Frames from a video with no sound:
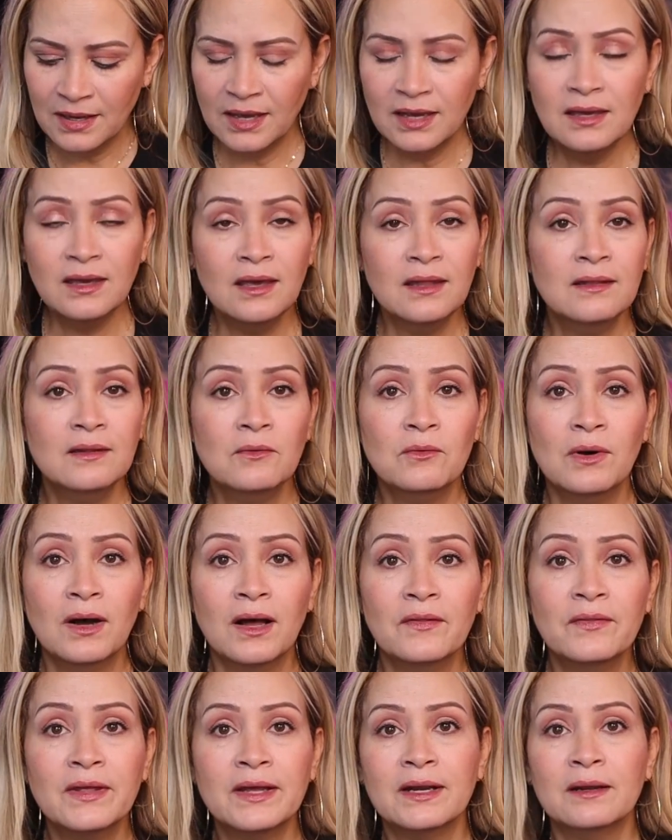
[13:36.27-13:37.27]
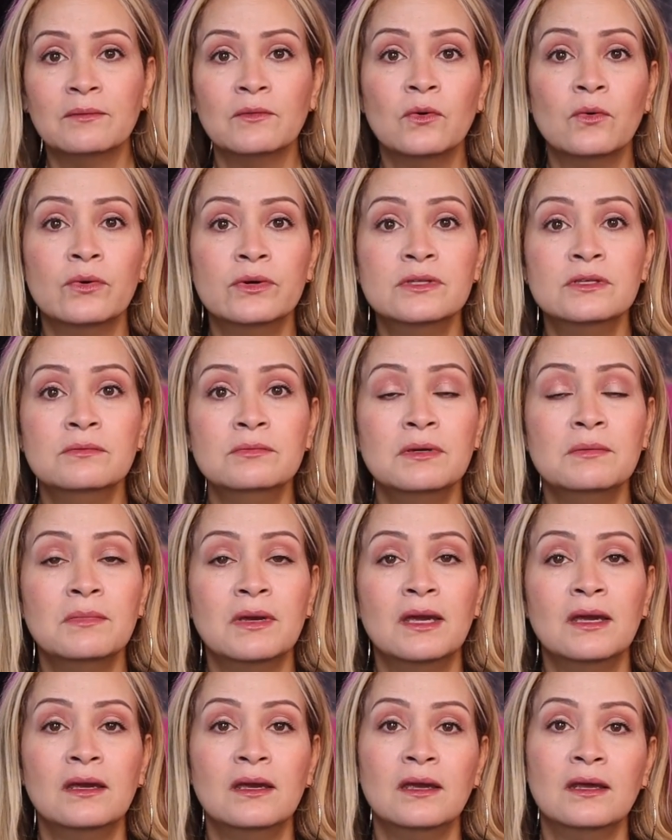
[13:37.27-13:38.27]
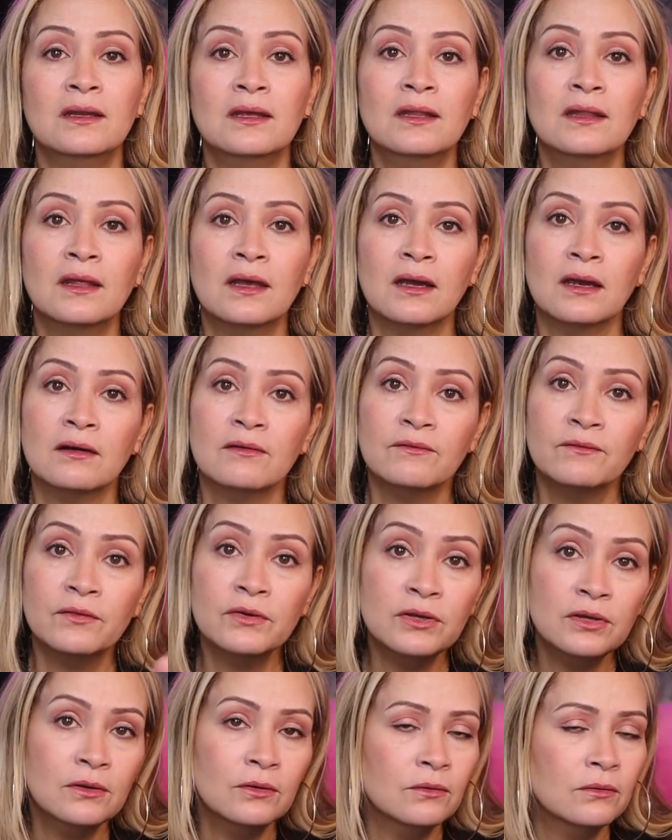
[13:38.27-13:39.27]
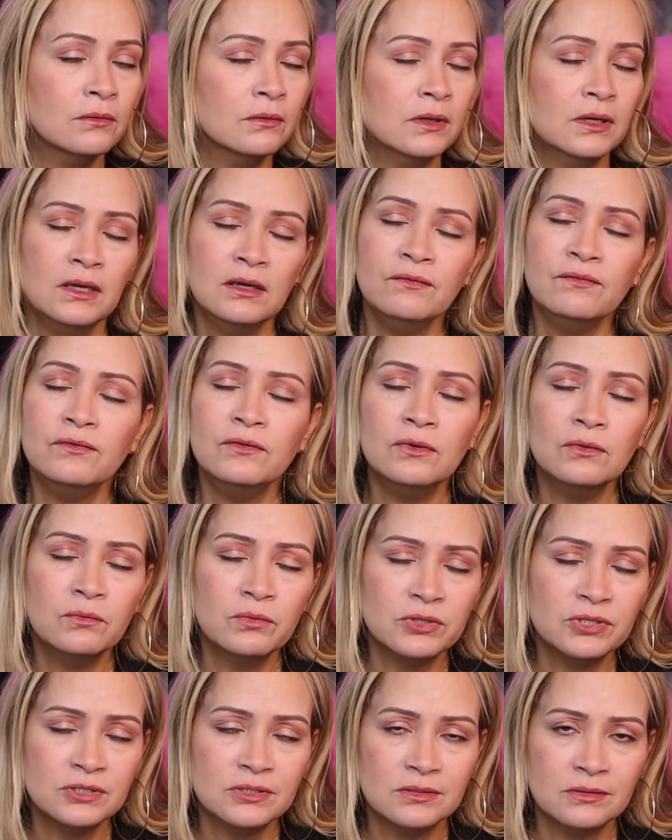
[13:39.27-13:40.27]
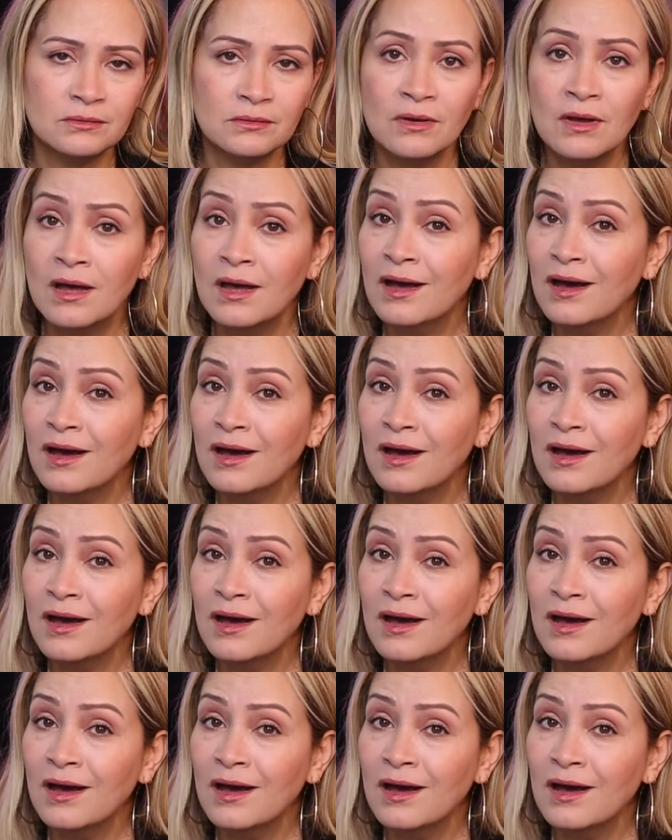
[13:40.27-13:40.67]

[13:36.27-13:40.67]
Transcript: and get the one that I'm going to be making in there for you, if you wish to.